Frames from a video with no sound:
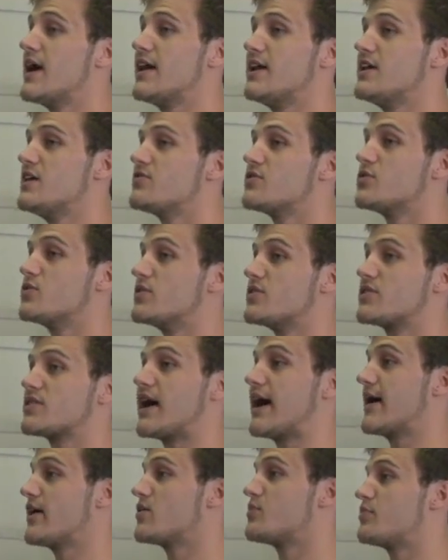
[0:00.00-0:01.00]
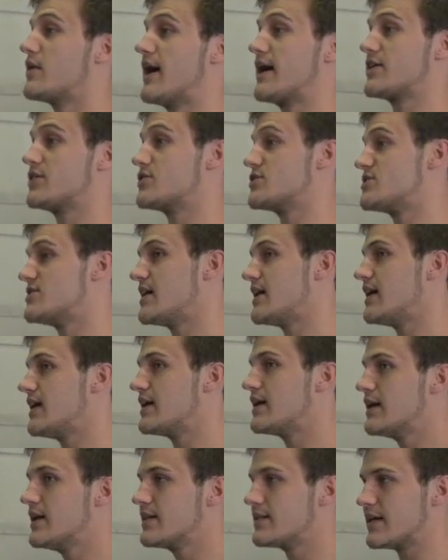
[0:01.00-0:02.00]
and even with chiropractors,
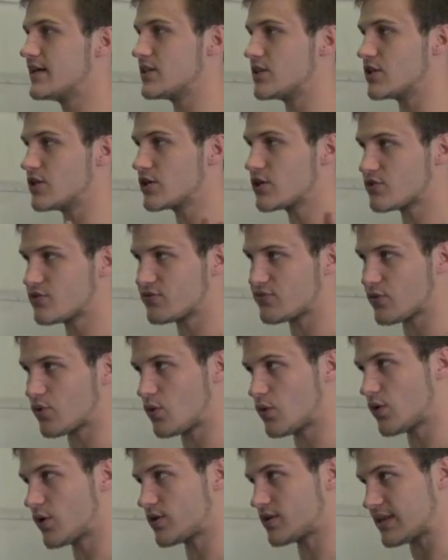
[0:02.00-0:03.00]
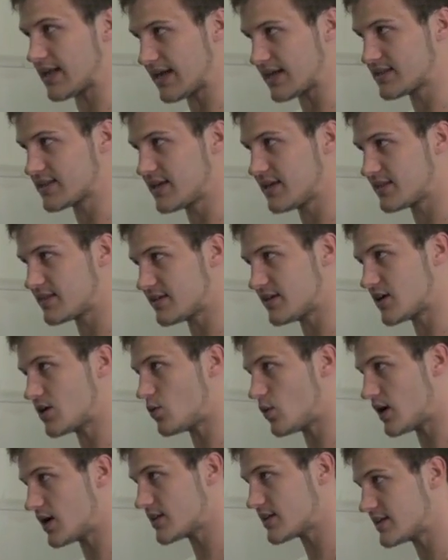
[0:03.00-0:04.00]
they, they look for leg length
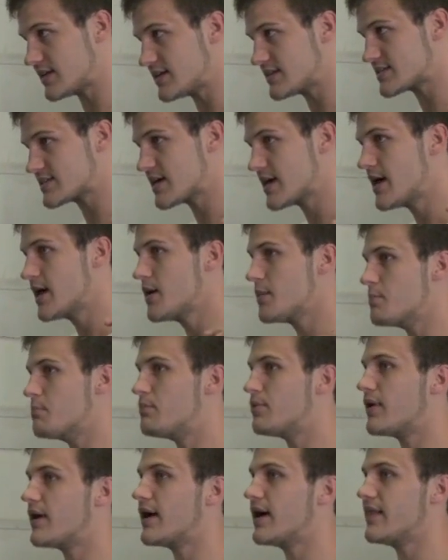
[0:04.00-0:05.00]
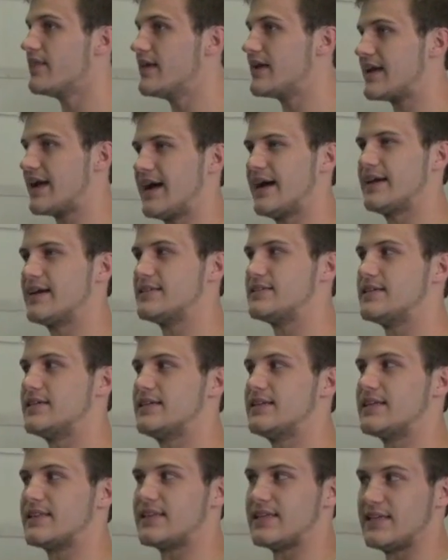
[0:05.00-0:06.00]
inequalities, mm-hmm. but they kind of
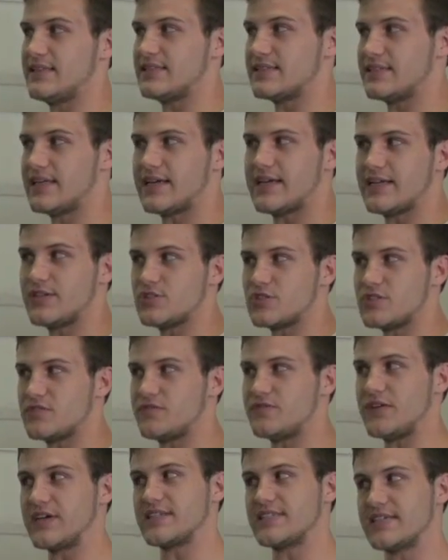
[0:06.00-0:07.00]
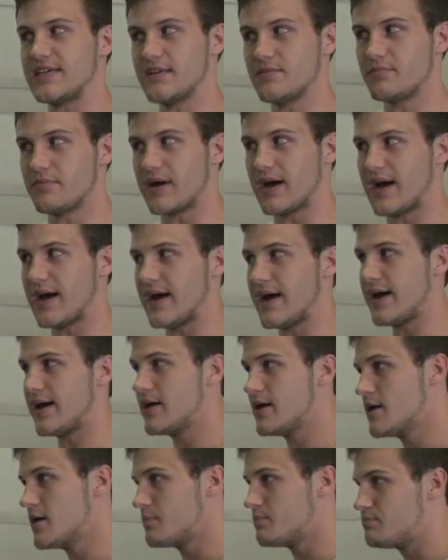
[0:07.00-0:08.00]
tend to think that they can just fix it by
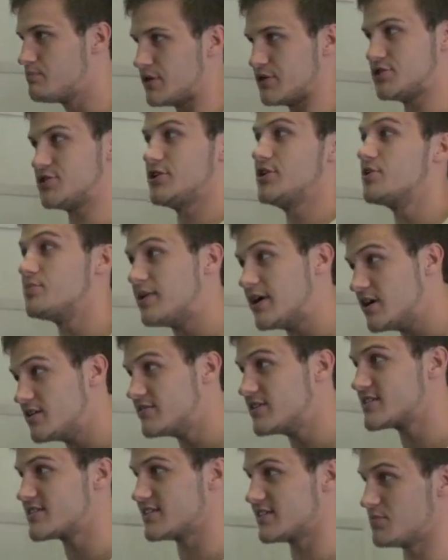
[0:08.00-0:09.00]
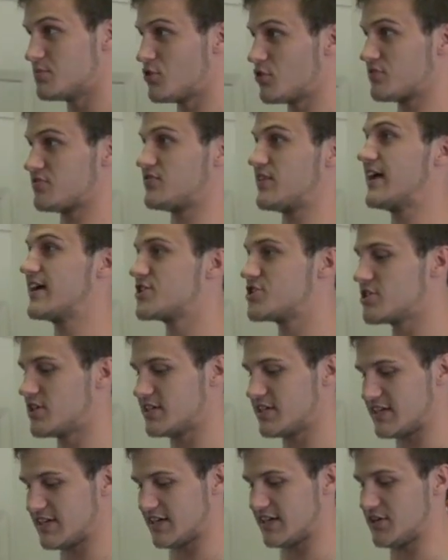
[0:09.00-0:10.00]
pushing your pelvis into more
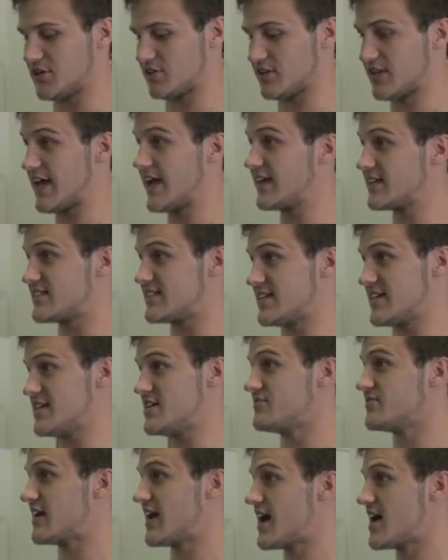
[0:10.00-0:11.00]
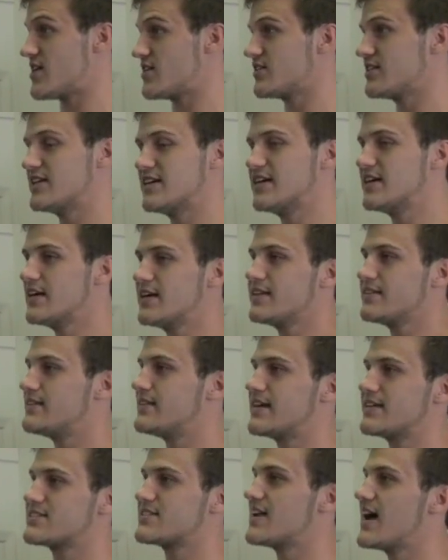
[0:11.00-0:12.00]
flexion and getting right. your legs to even out. Right.
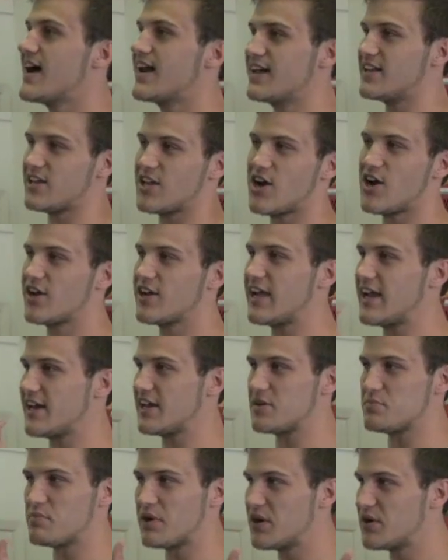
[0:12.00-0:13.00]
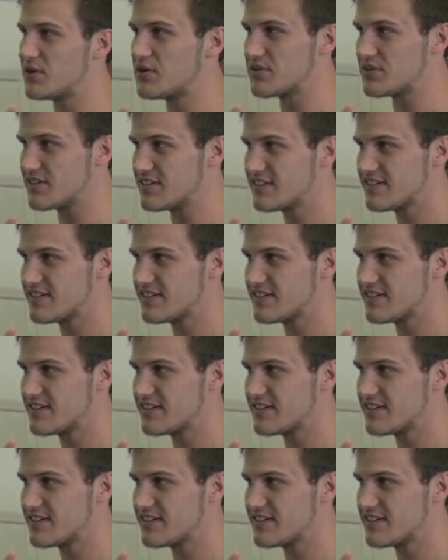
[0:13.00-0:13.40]
That's not elongating bone.